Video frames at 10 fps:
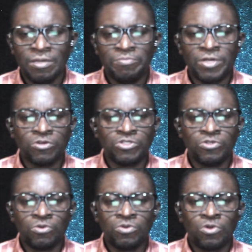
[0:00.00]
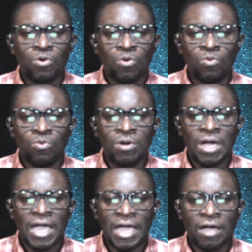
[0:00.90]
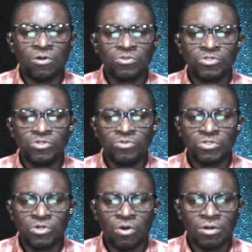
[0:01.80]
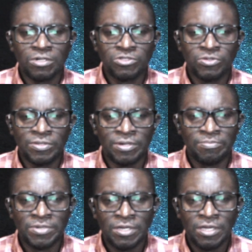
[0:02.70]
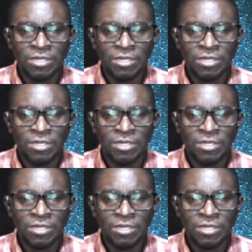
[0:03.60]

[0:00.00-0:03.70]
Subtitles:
because you don't know how to talk to them